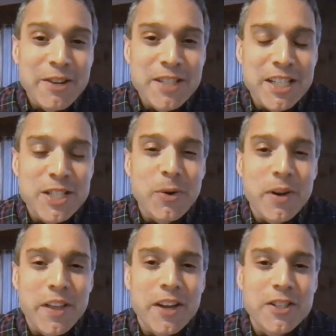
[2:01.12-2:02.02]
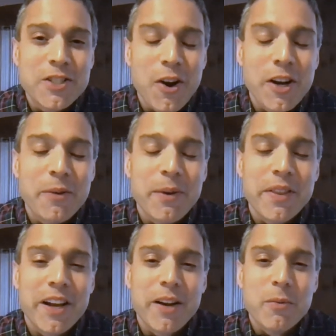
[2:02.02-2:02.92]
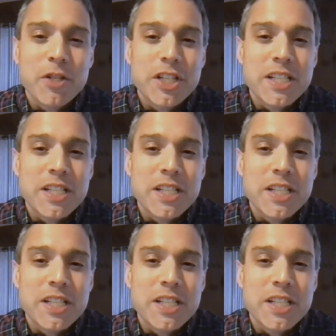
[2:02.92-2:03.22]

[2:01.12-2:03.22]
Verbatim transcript: interesting story that you're starting with here, which